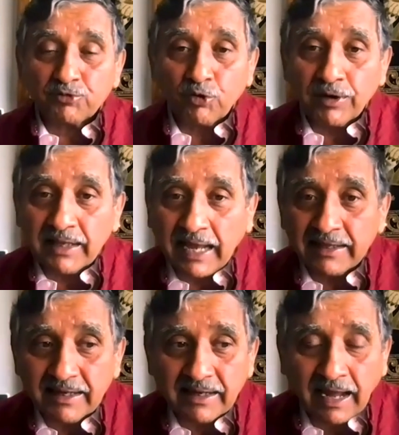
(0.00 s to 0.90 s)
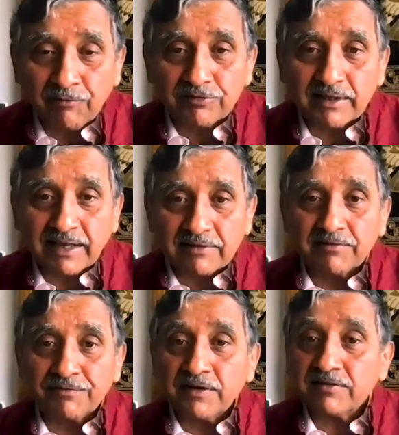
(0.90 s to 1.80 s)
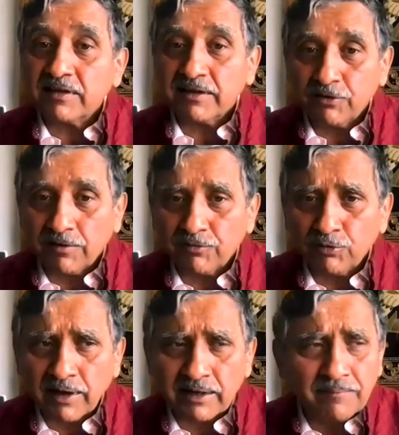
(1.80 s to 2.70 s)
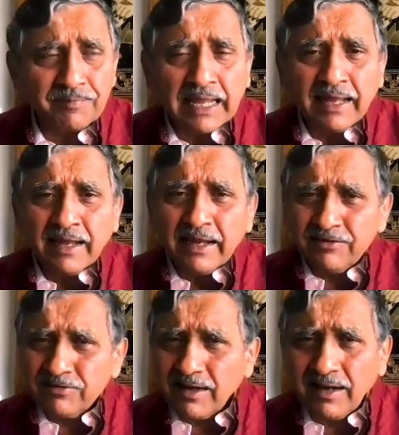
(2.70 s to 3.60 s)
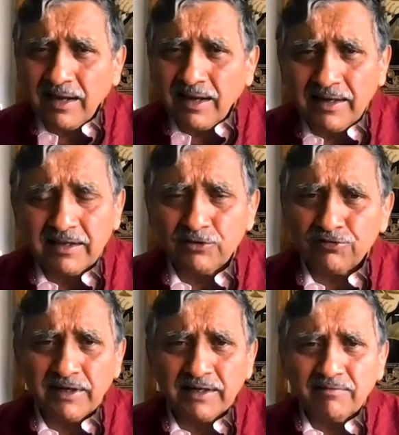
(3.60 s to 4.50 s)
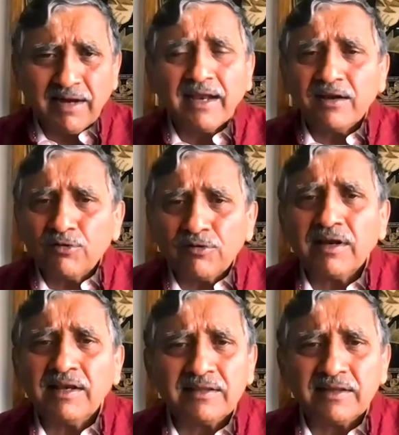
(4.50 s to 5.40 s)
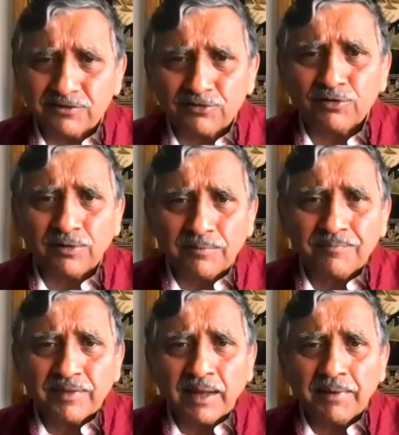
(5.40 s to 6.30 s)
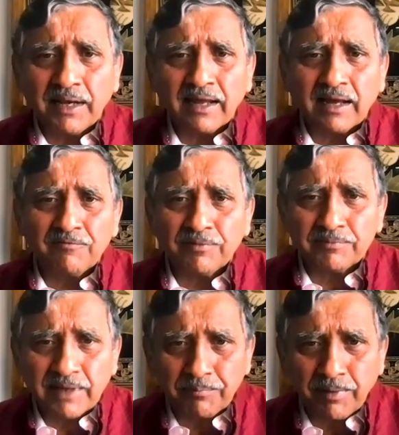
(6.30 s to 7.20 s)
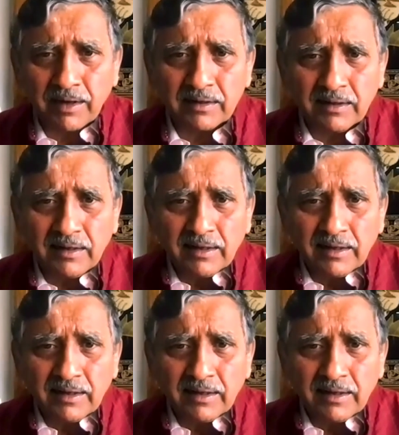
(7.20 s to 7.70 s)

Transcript: So I think I would say that's the first thing that you have to look at. Is there really a Hindu-Sikh divide? I don't really think so. I mean, I come from that part.